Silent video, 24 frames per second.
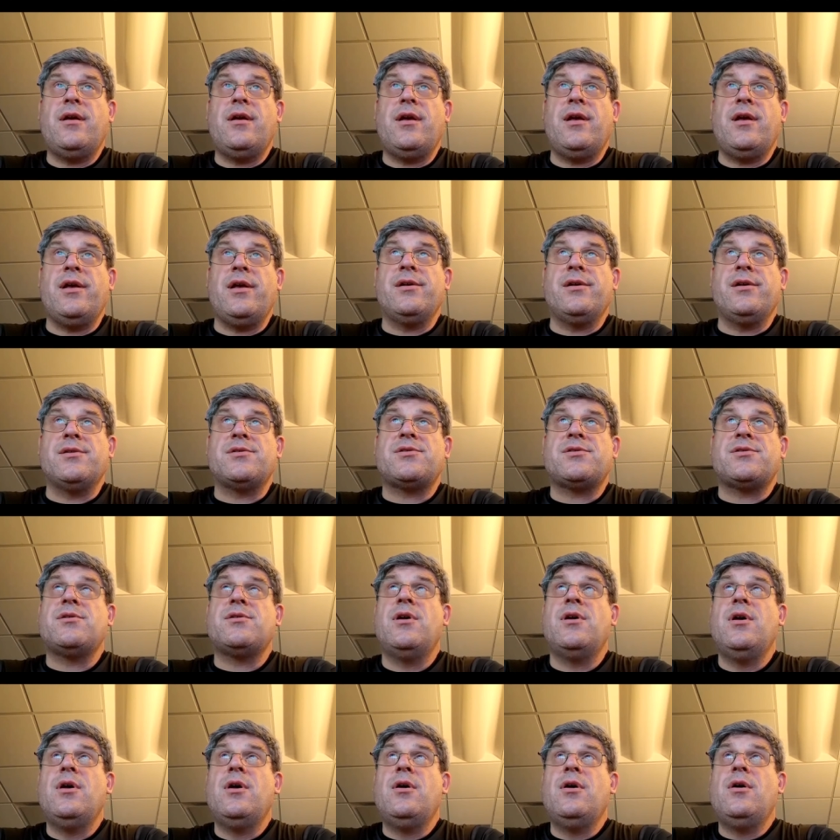is
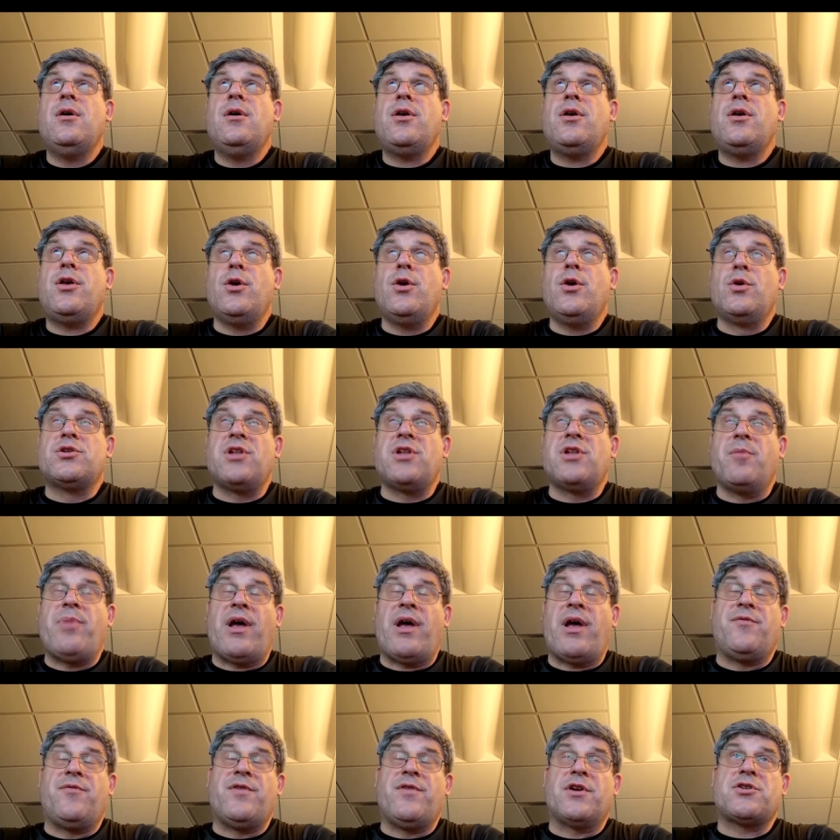hugely
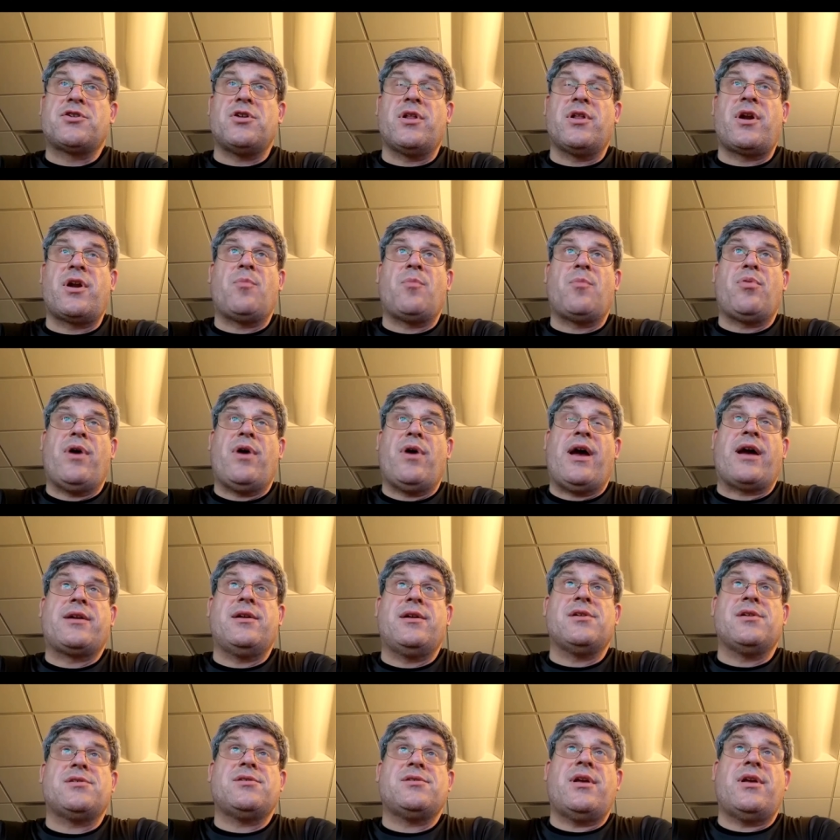beneficial in our
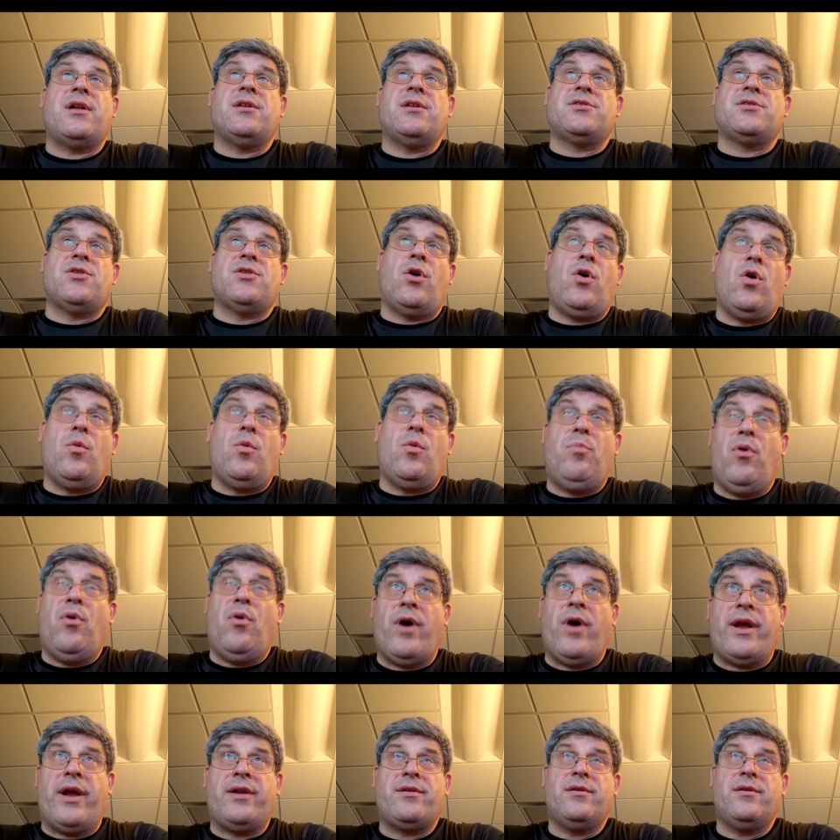practice and is the whole
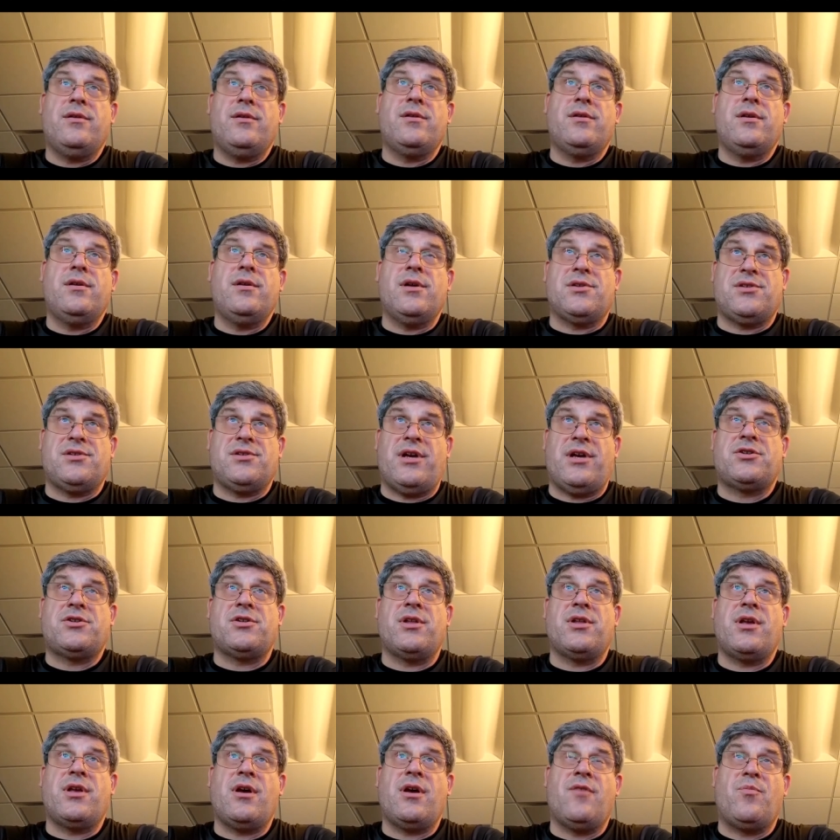point,
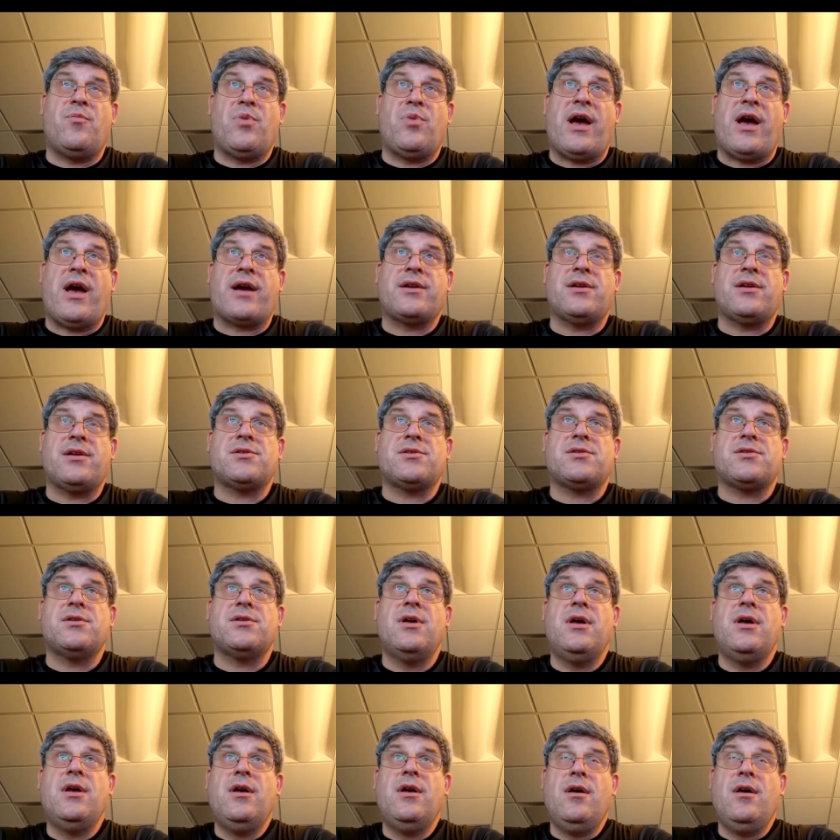essentially, of practice
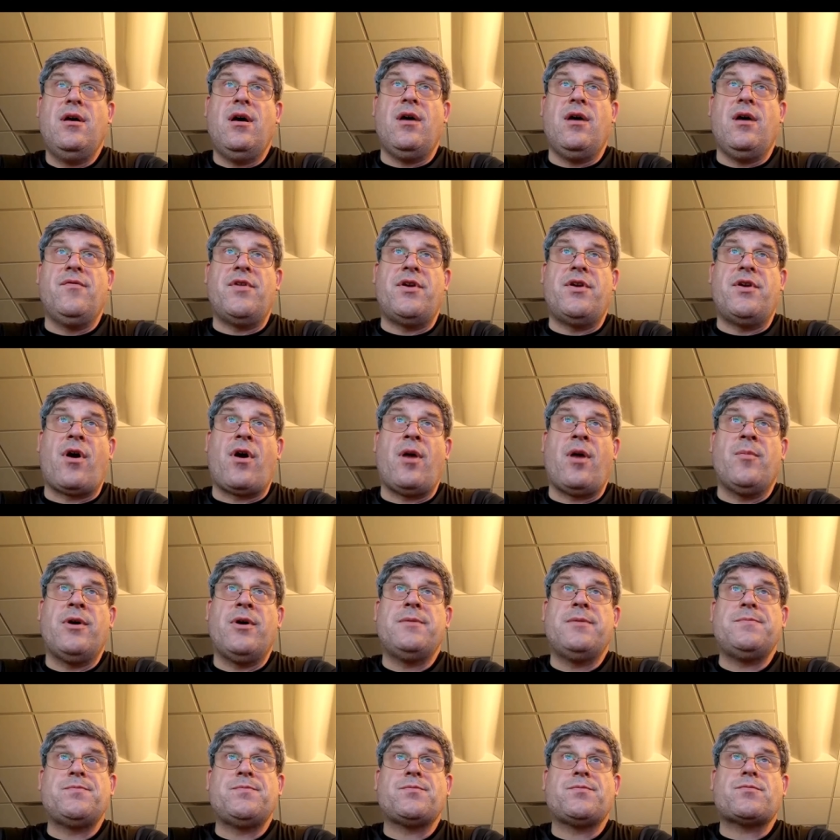of the
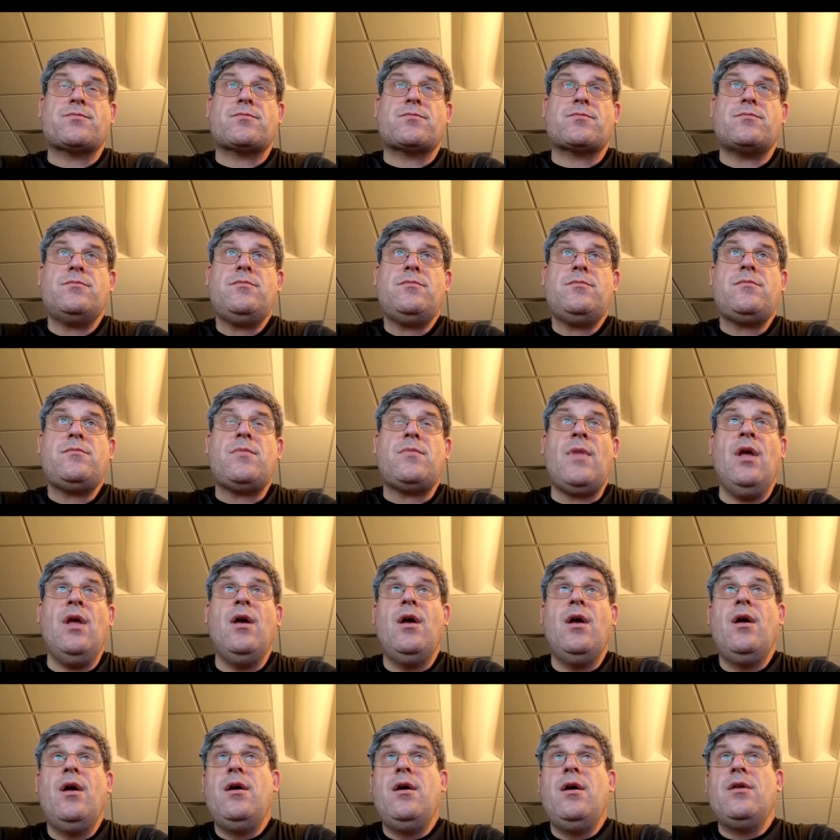Dharma.
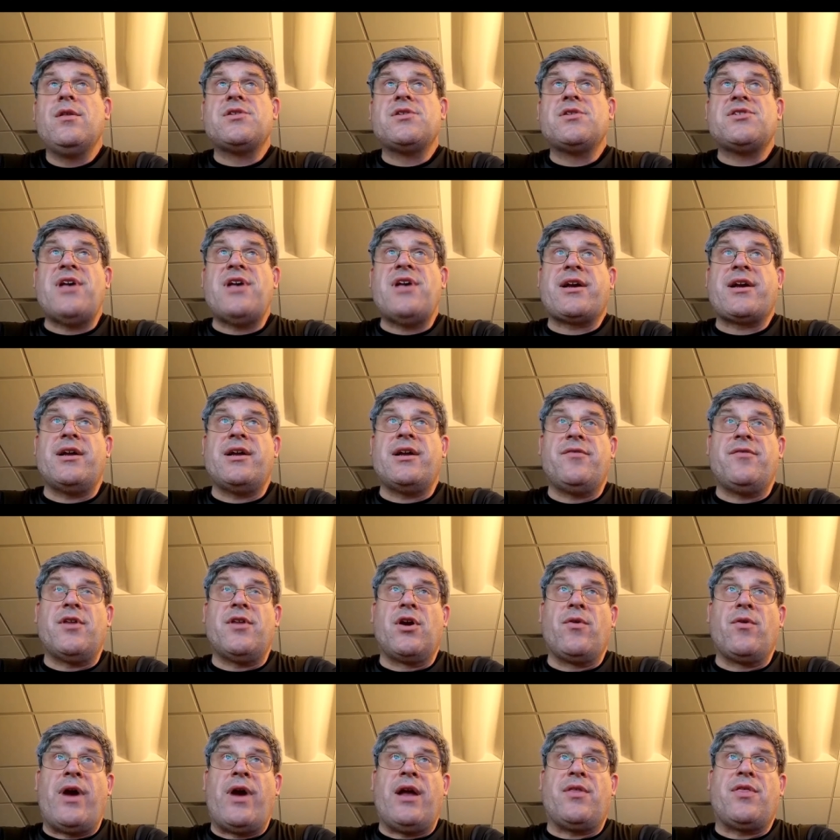The second of the
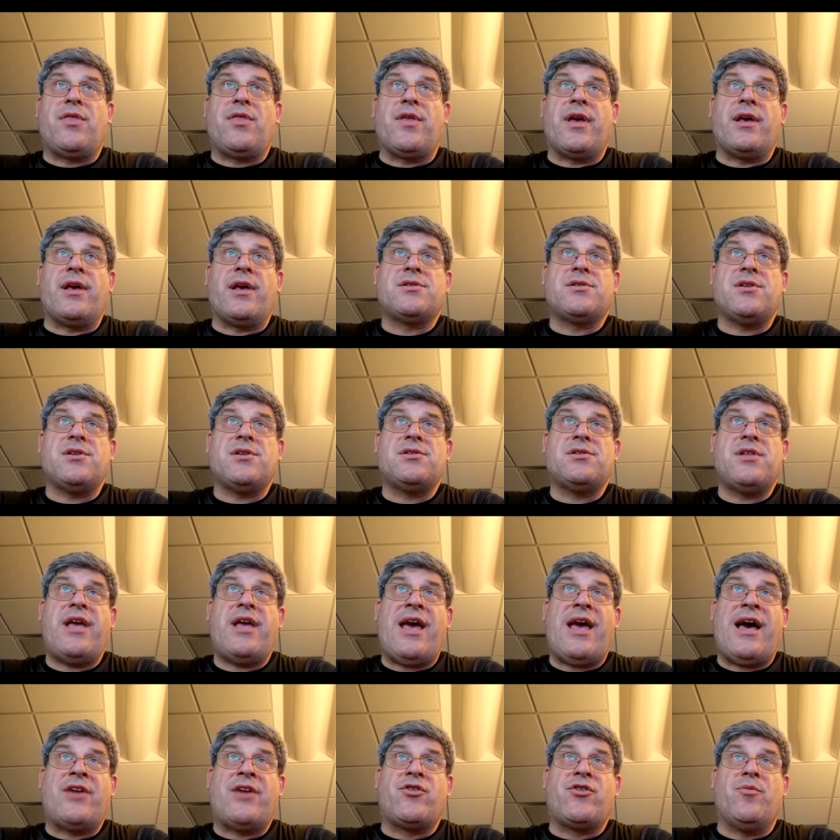great things is the
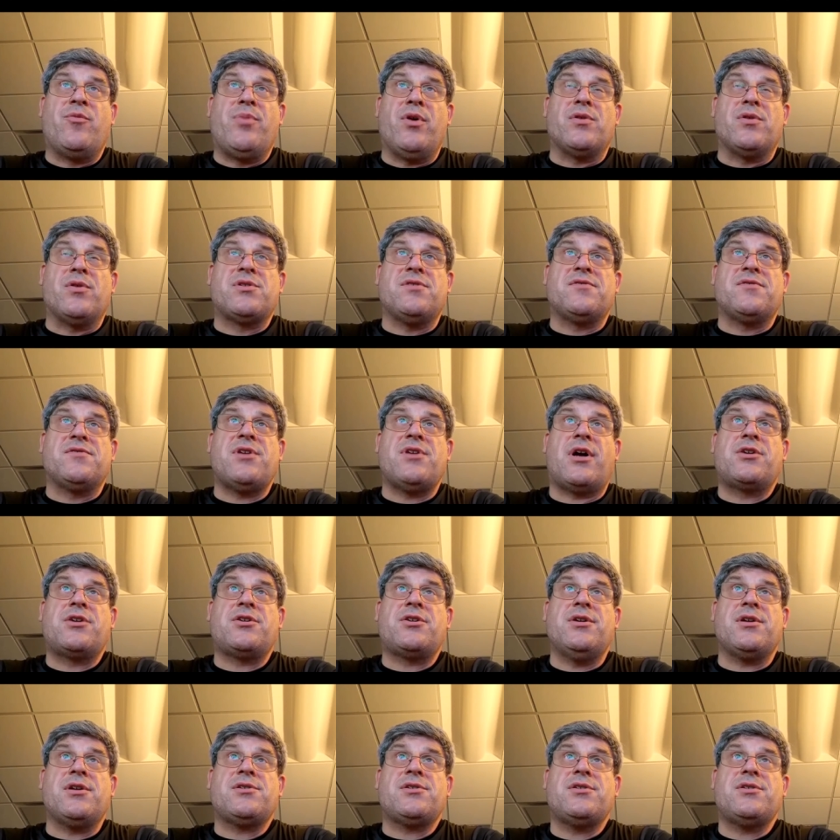attributes of
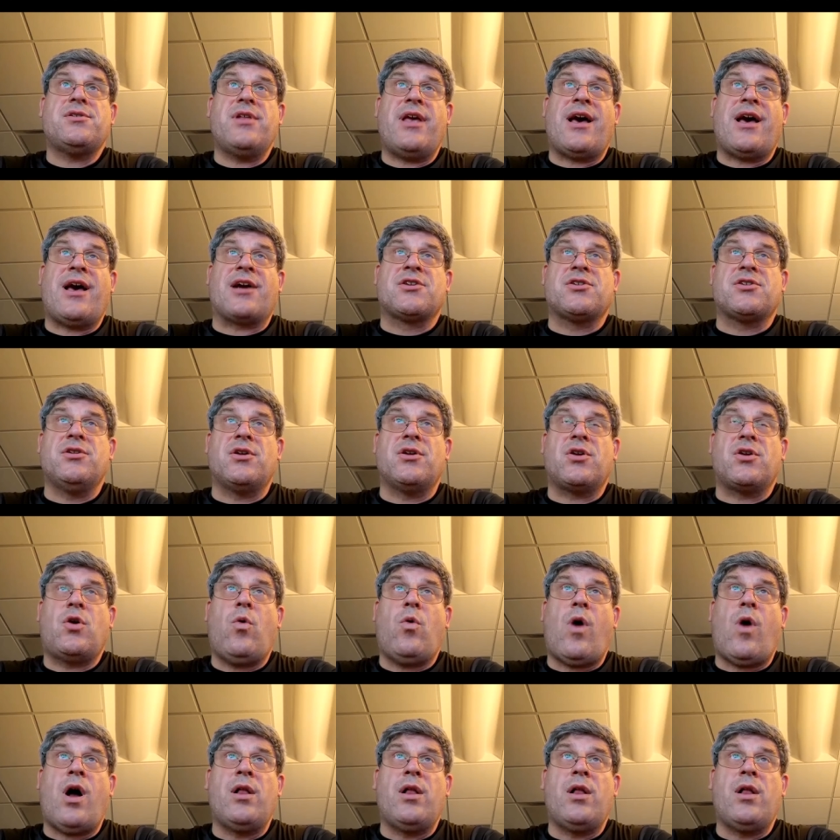suchness, the excellent
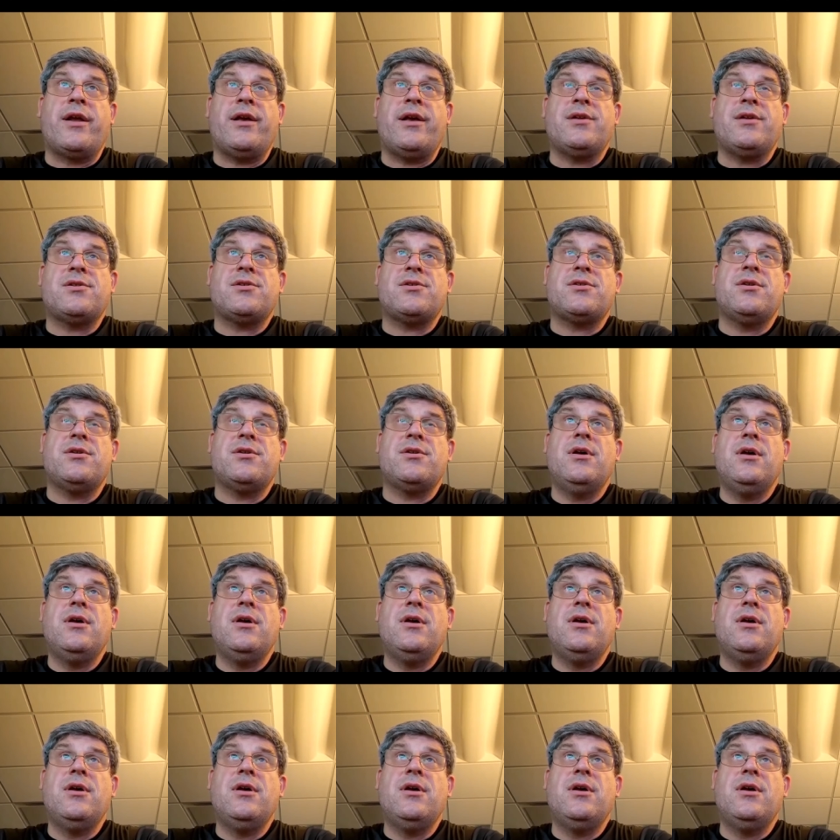qualities.